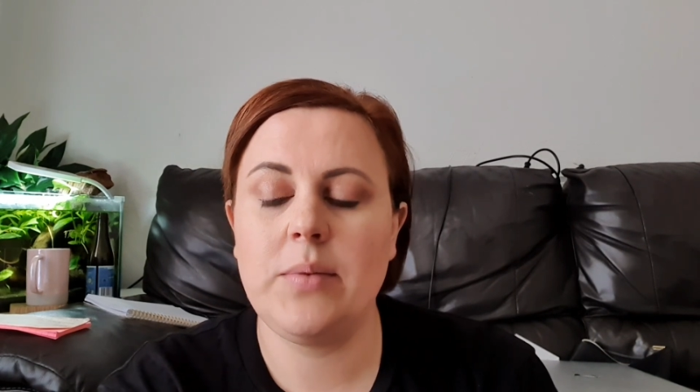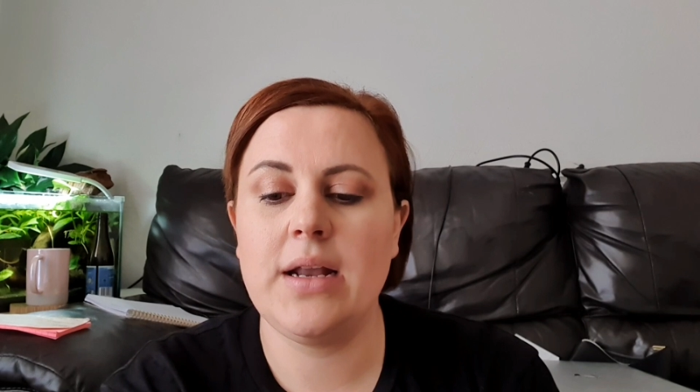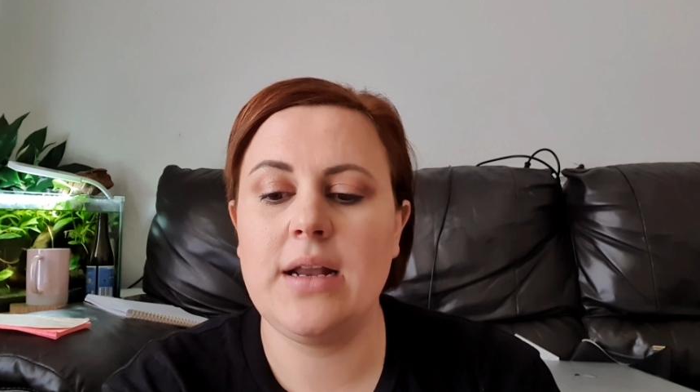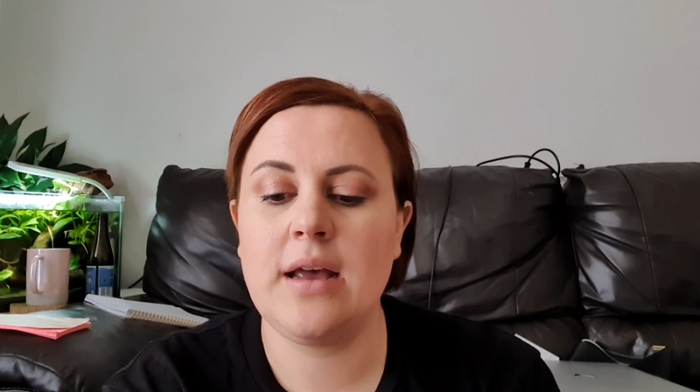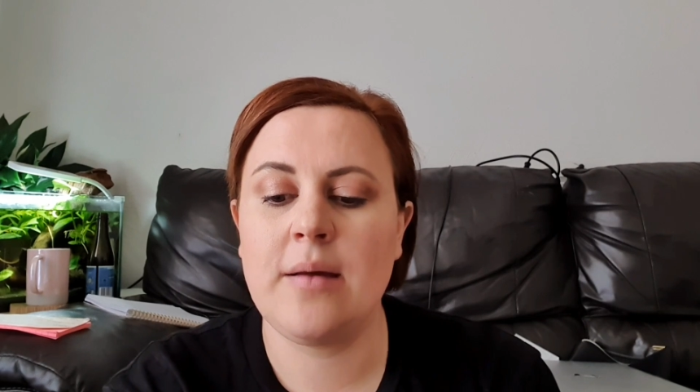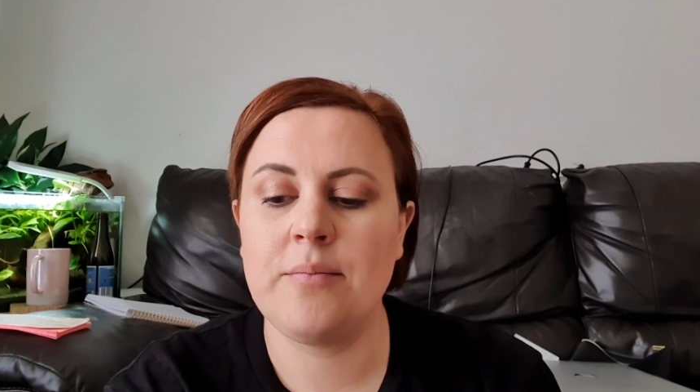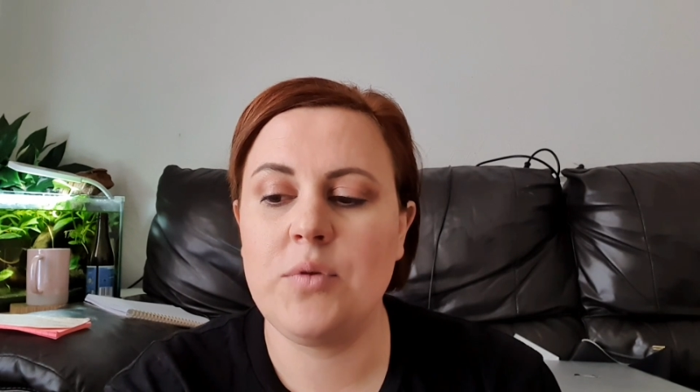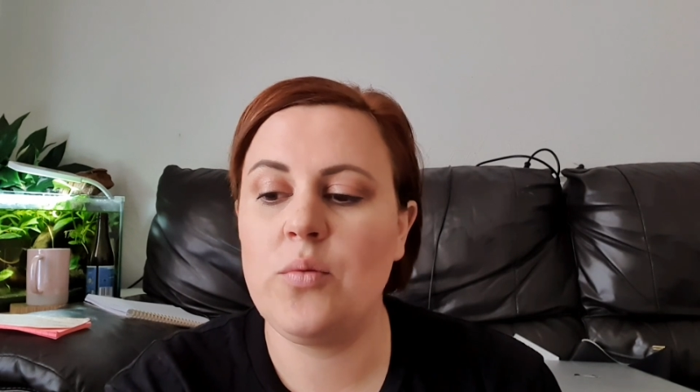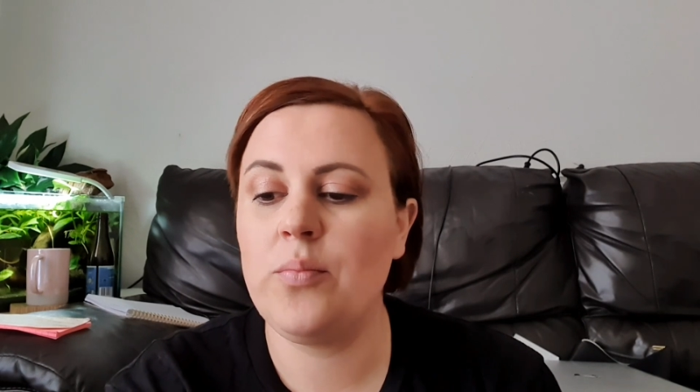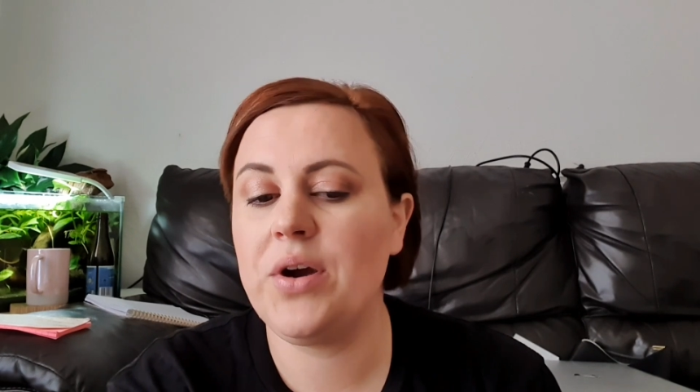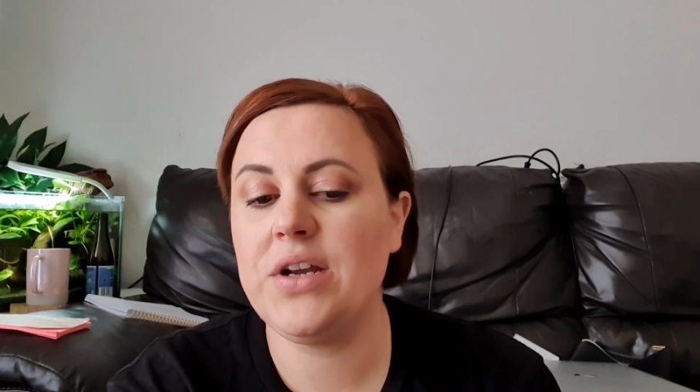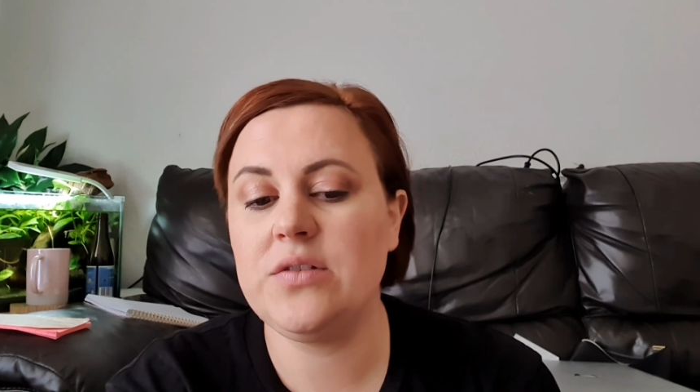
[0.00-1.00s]
but your
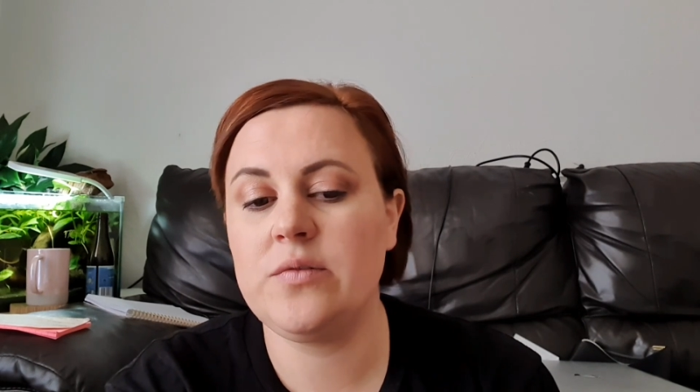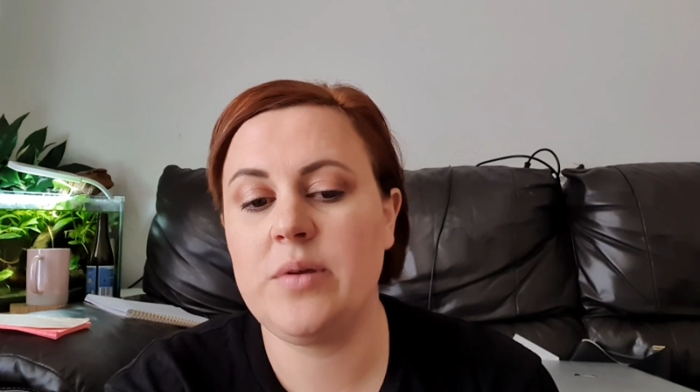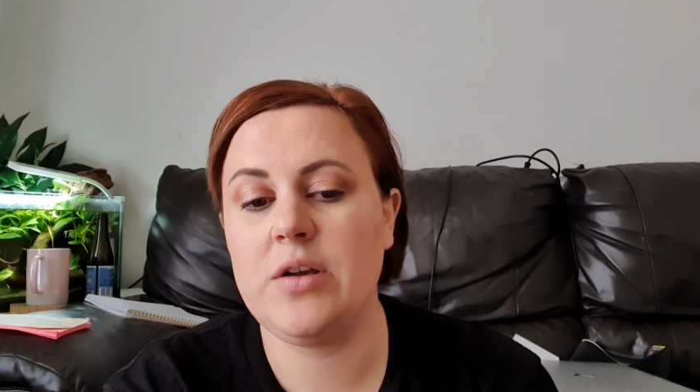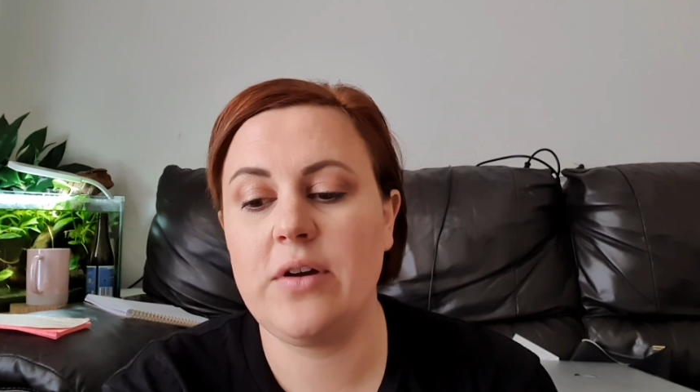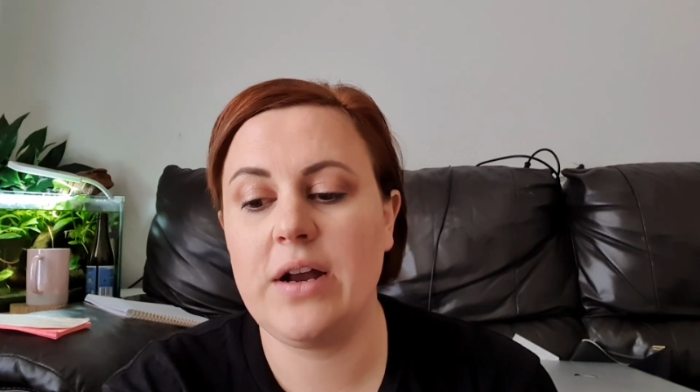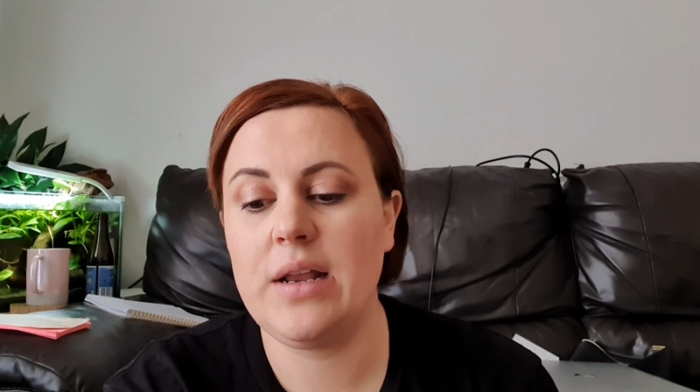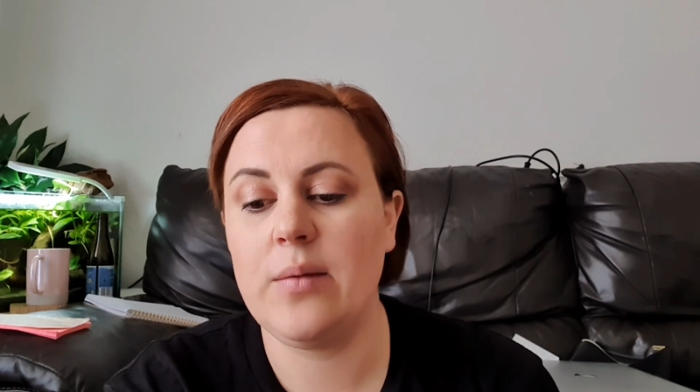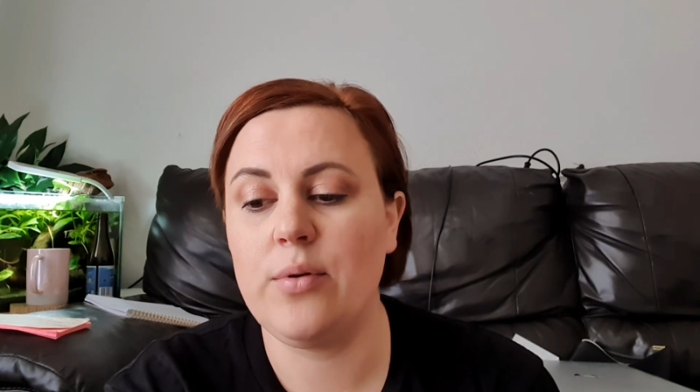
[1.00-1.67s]
prayers would be greatly